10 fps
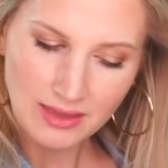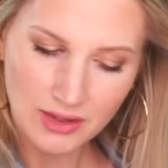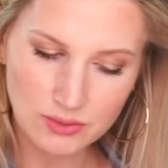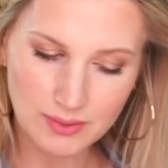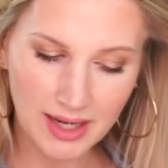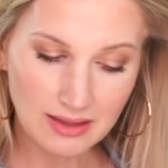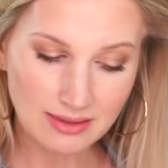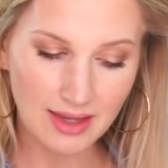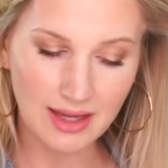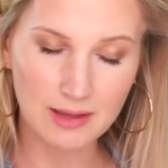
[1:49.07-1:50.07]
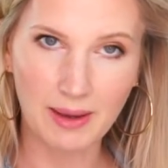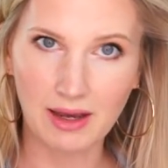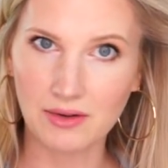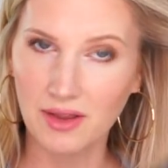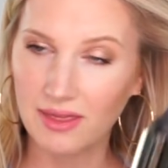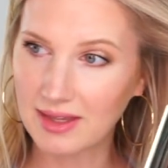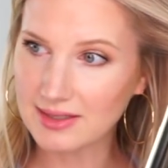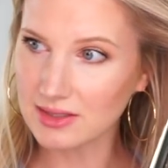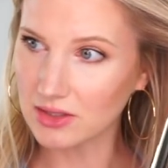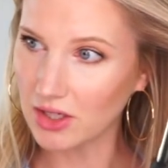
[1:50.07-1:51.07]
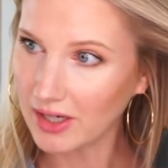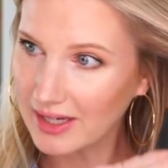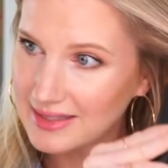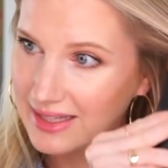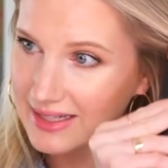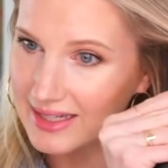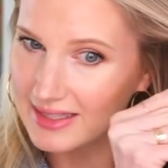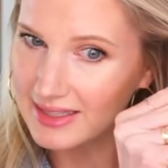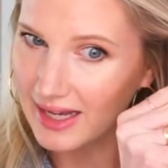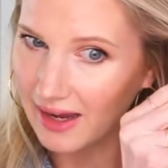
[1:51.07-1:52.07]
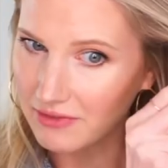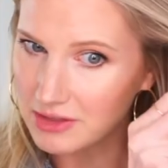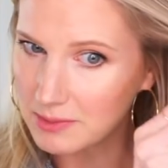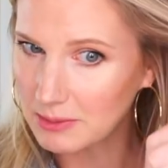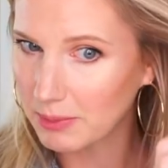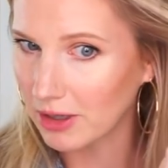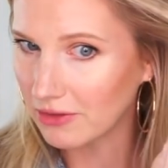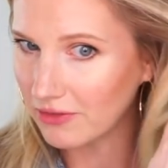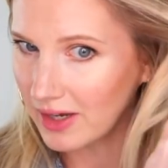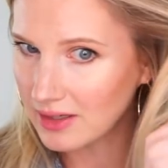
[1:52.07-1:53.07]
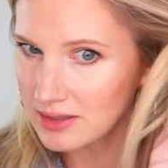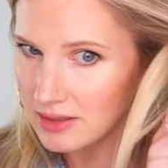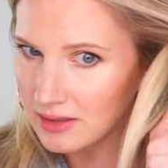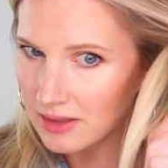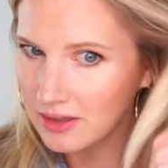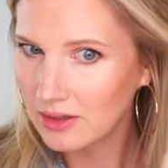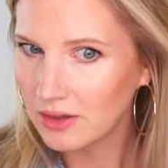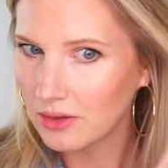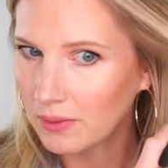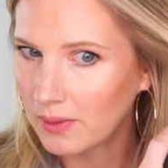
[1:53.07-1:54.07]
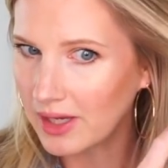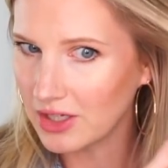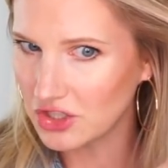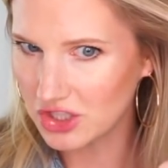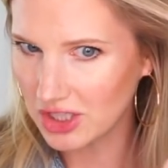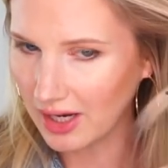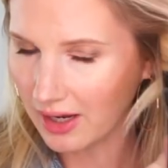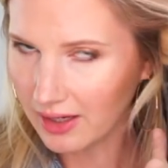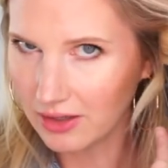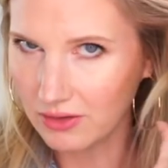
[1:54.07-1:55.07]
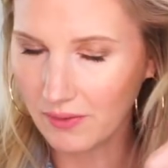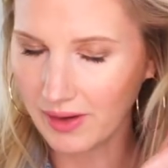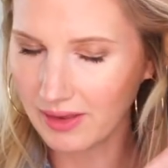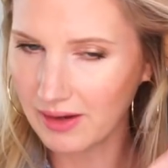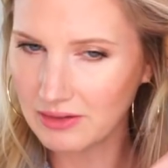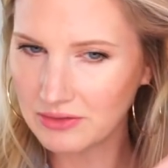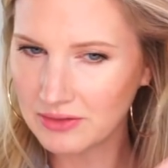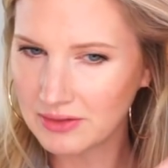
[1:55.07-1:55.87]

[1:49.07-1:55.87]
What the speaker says: The great thing about this look is that it doesn't have to be perfect, which you know I love.